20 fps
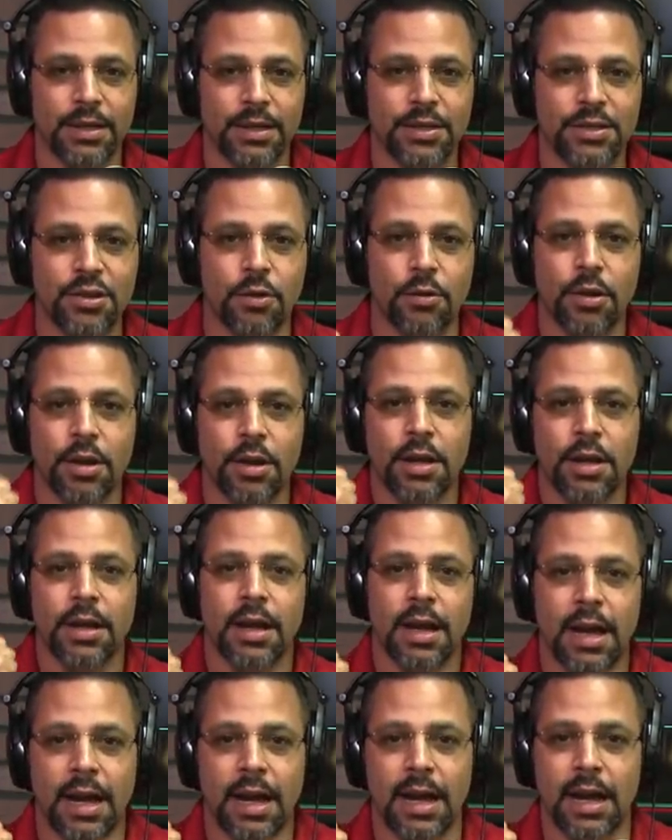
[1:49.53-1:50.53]
So
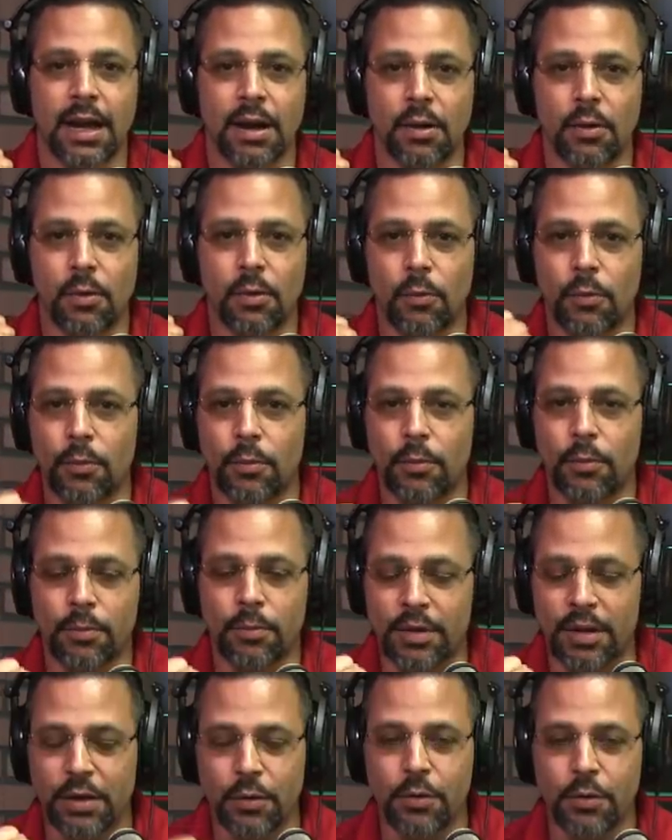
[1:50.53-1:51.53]

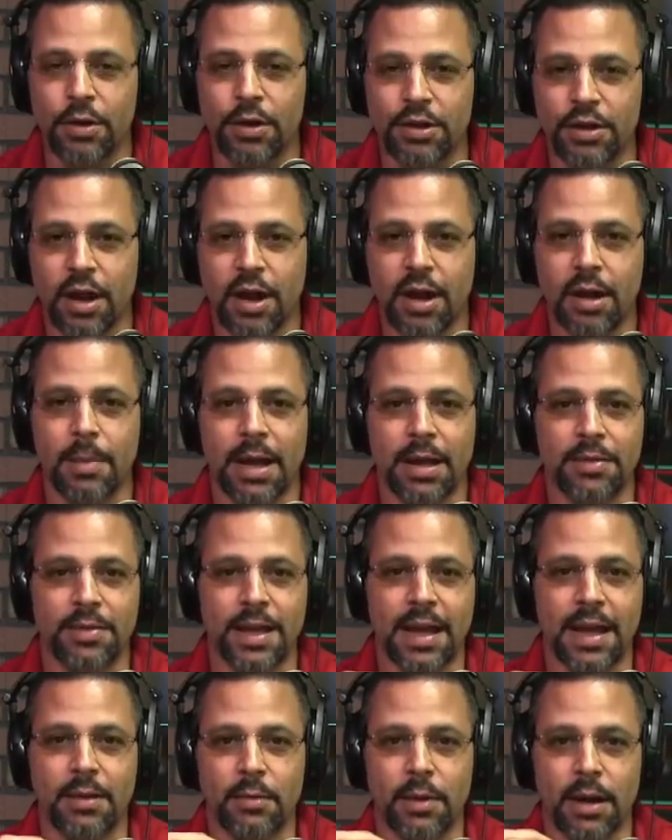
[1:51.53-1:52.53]
in order to talk about
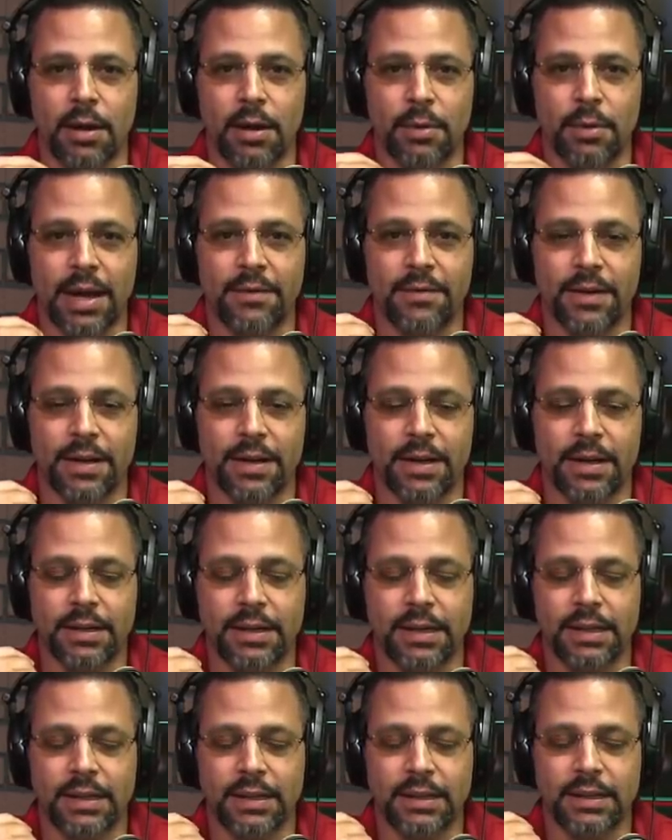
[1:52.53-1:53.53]
that, well, we have
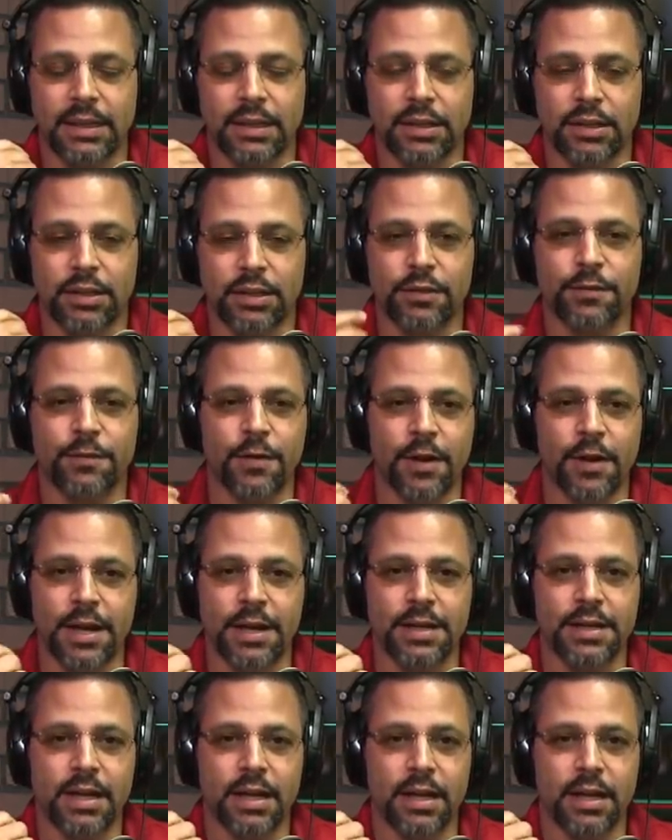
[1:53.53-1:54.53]
a good
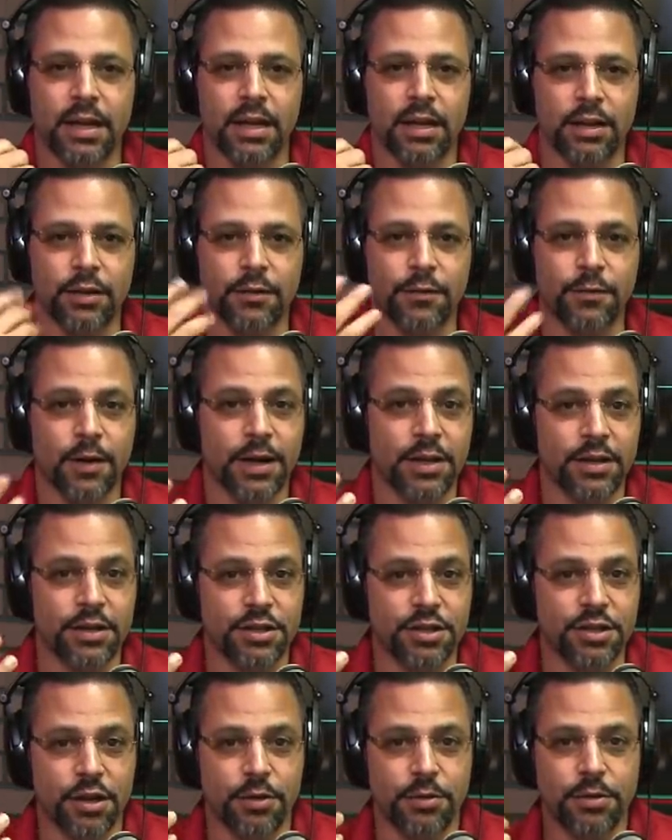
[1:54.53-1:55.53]
friend of the
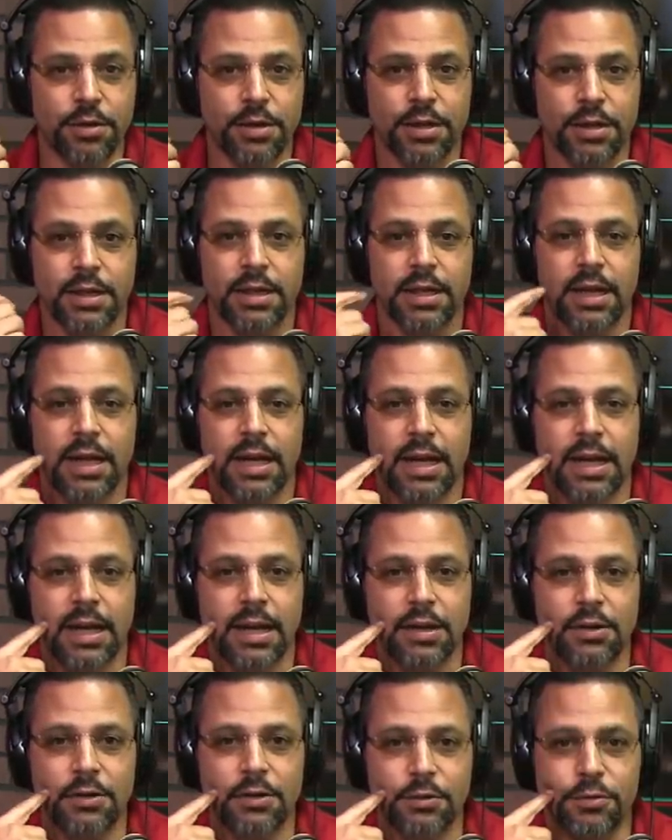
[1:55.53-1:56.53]
show,
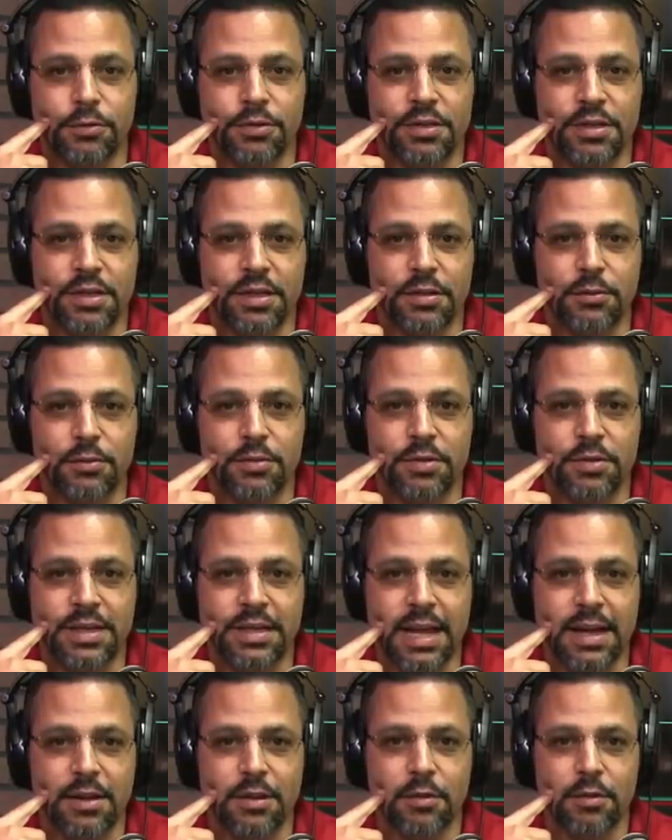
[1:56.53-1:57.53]
who's
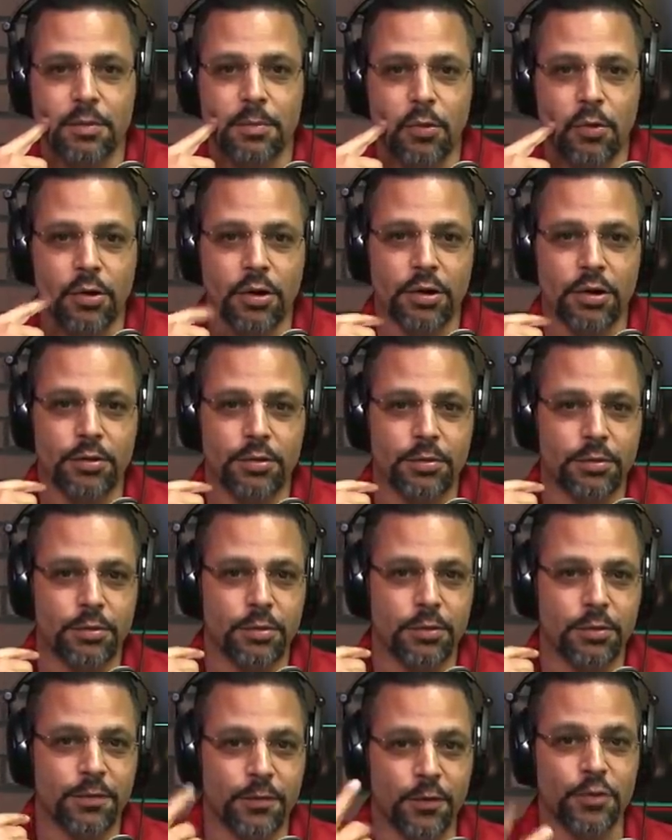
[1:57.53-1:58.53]
kind of the reporter
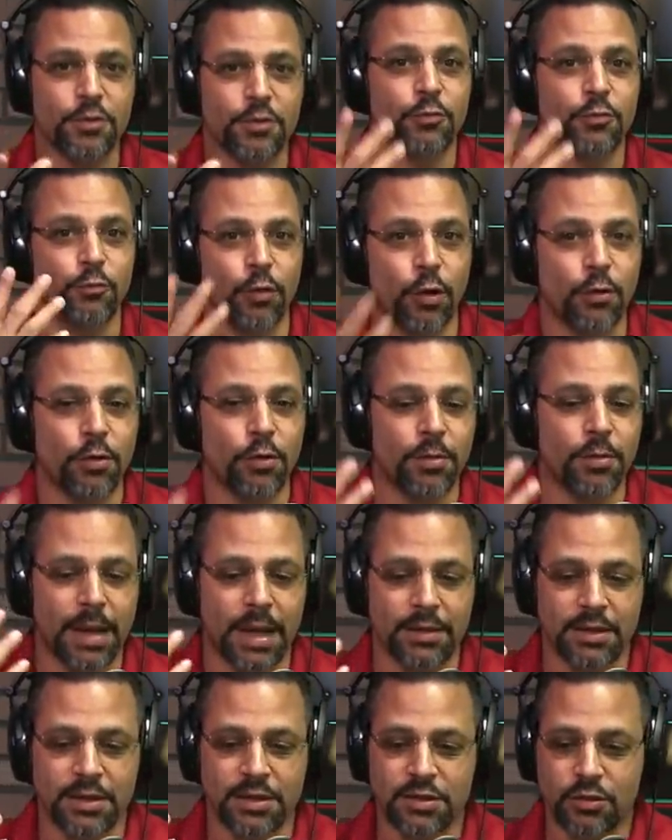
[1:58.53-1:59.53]
who first wrote
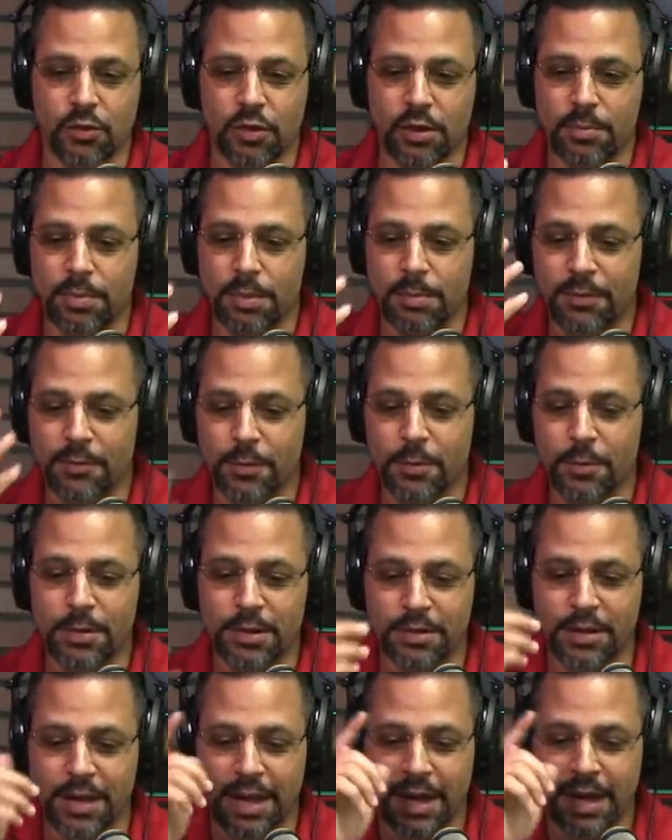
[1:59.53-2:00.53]
about this story. But before we
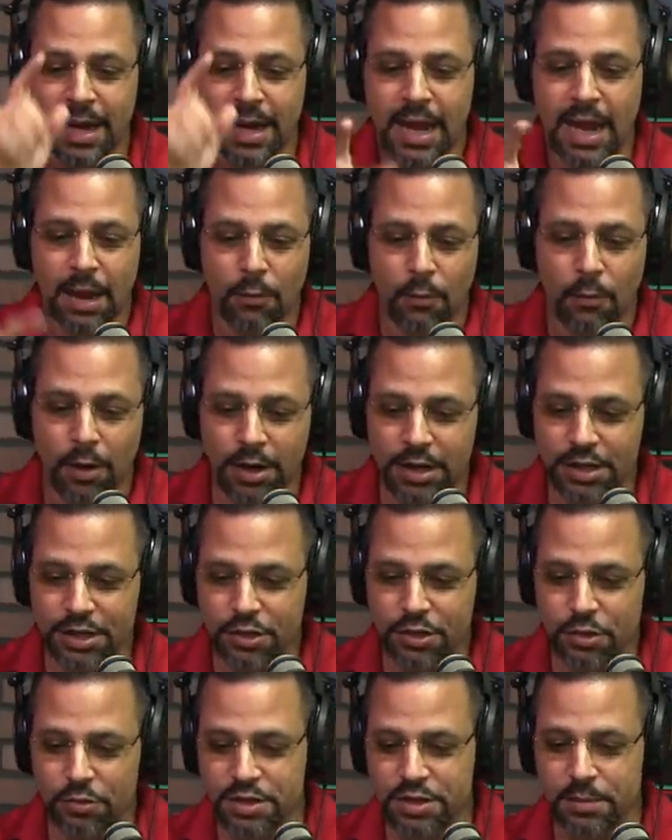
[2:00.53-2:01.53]
do that, I wanted to
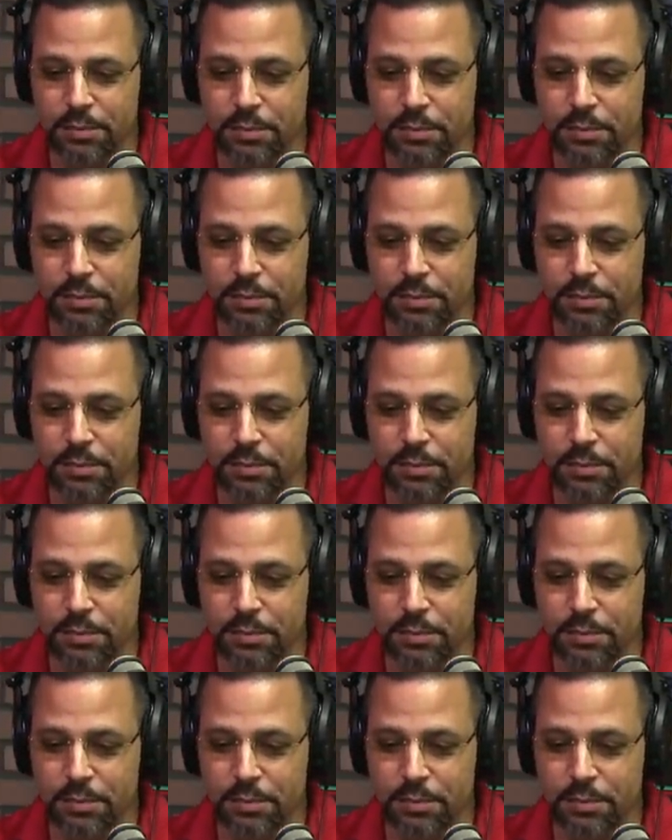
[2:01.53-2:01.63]
show just a